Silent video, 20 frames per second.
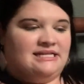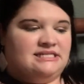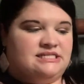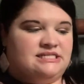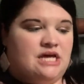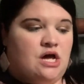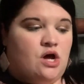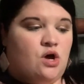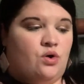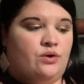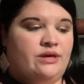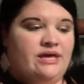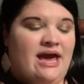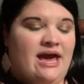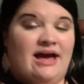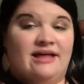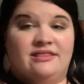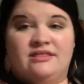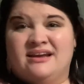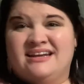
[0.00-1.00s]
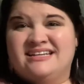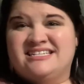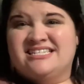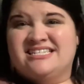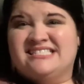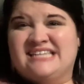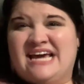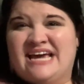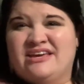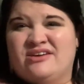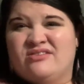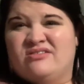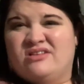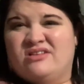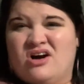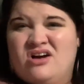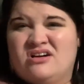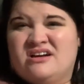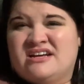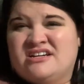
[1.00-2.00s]
So yeah, I thought I'd just take you
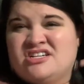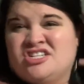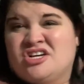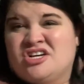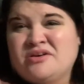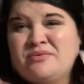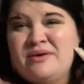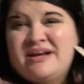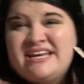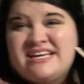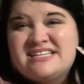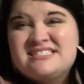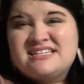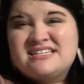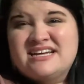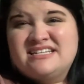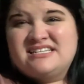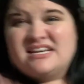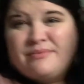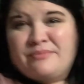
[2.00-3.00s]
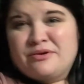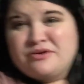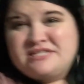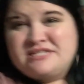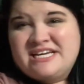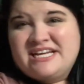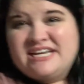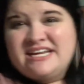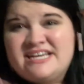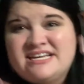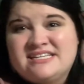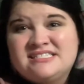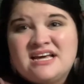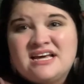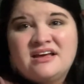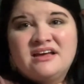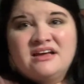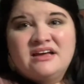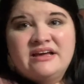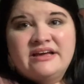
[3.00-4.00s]
along, kind of show you what his nighttime routine is,
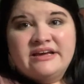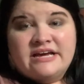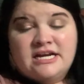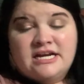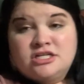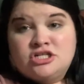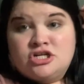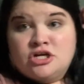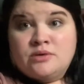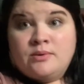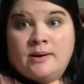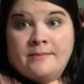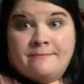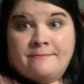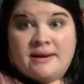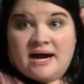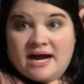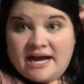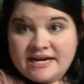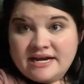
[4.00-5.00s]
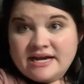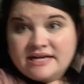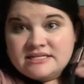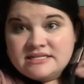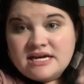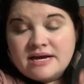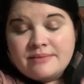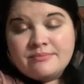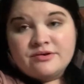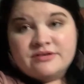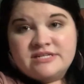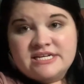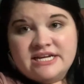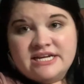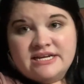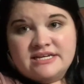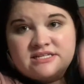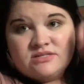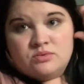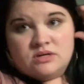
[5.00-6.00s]
kind of show you what my nighttime routine
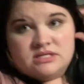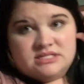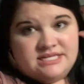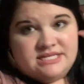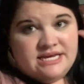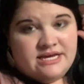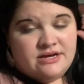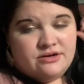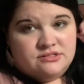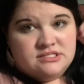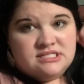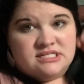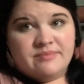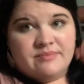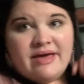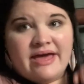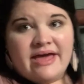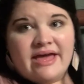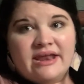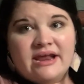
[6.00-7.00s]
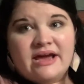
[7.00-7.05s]
is once he goes to bed.